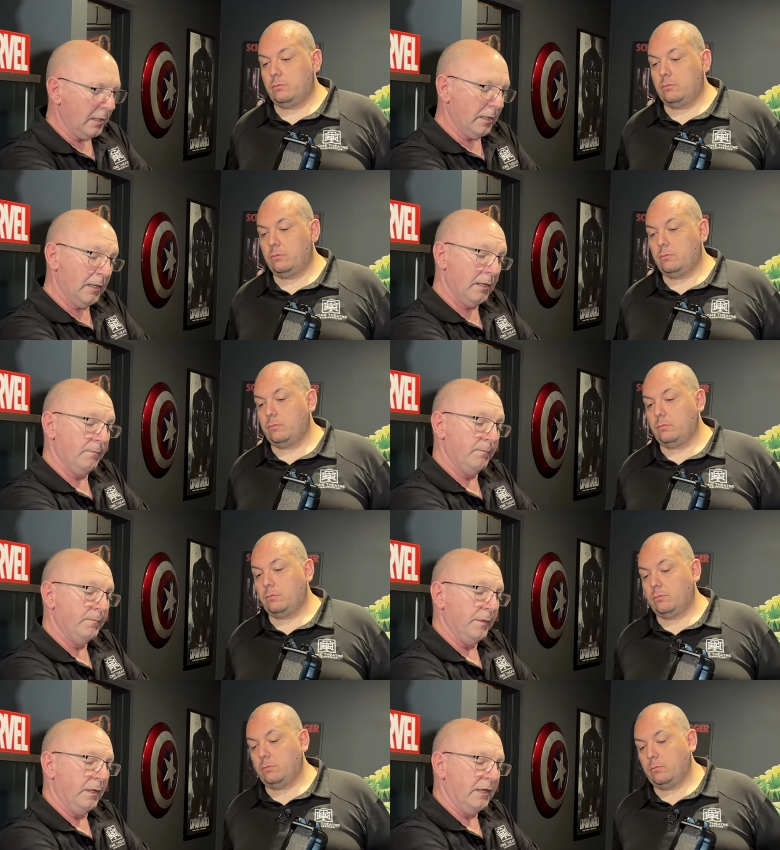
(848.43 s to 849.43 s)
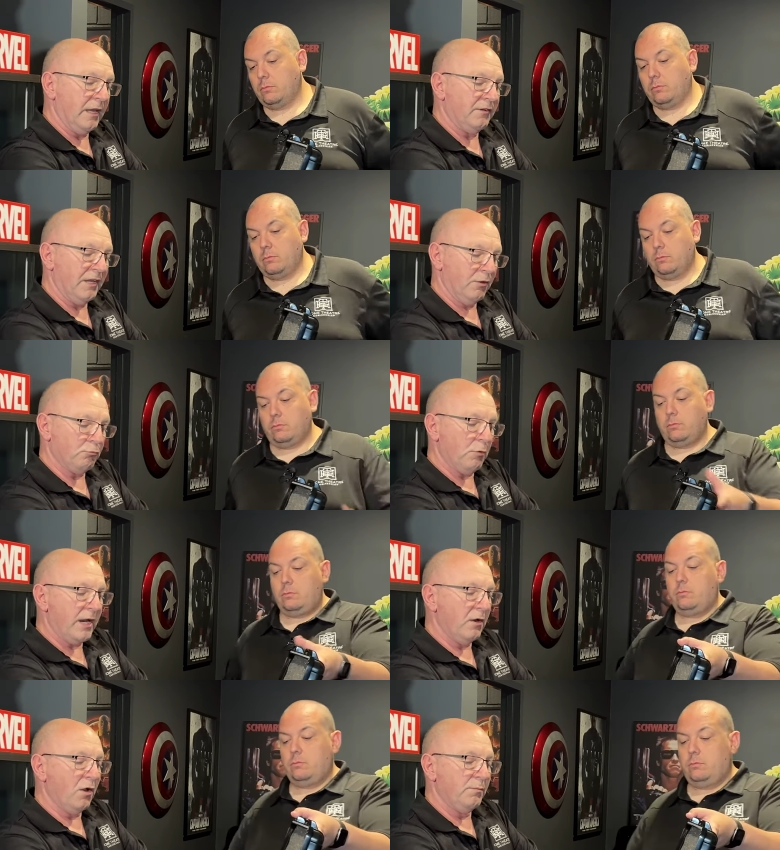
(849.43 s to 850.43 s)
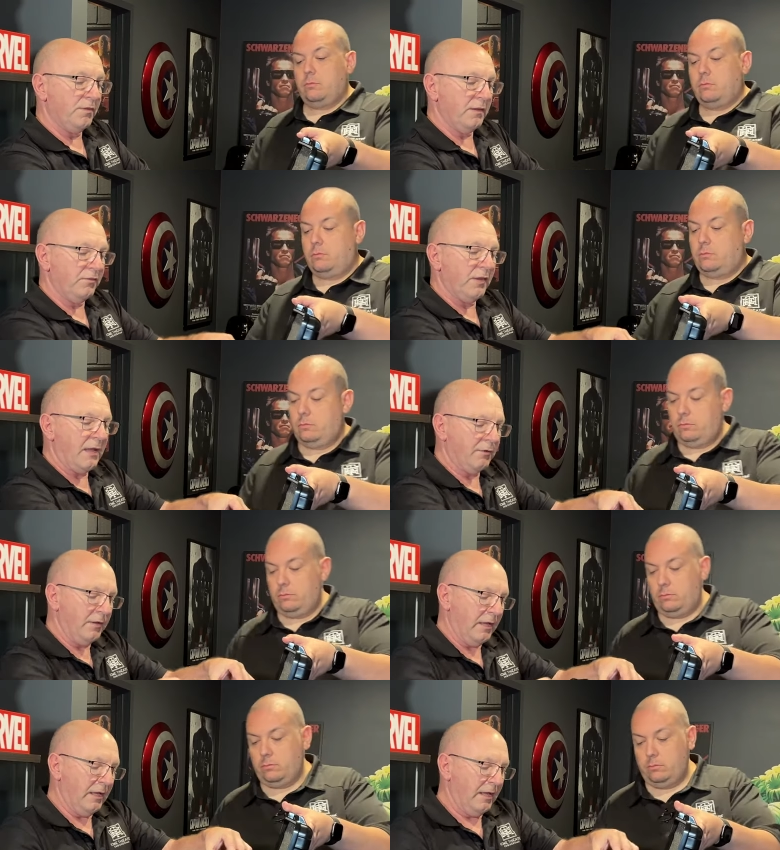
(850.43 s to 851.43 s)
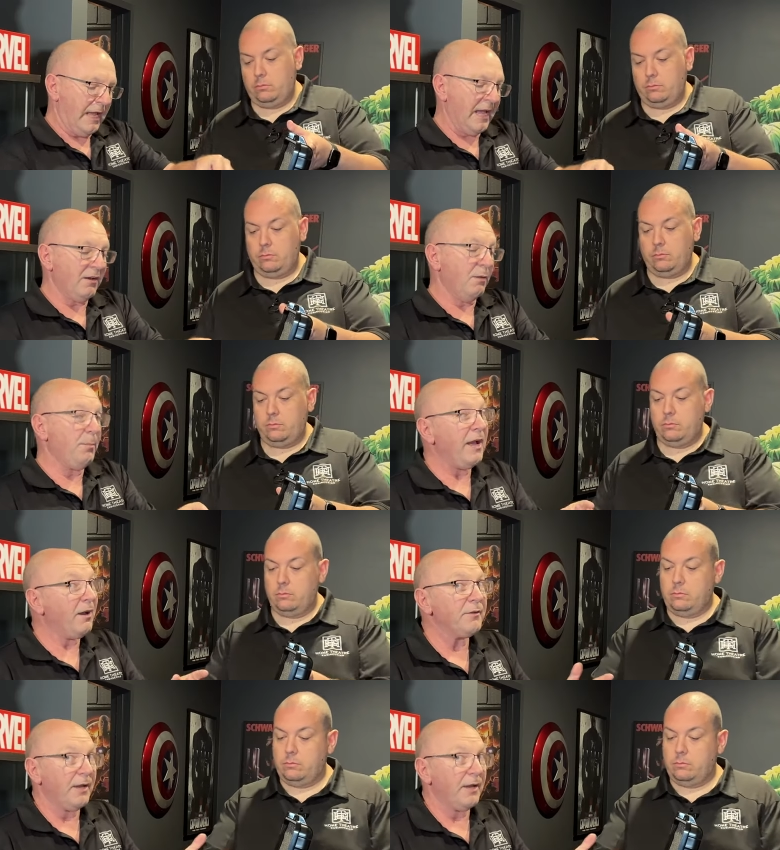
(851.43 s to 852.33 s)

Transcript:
Speaker 1: um, getting great home theatre sound at about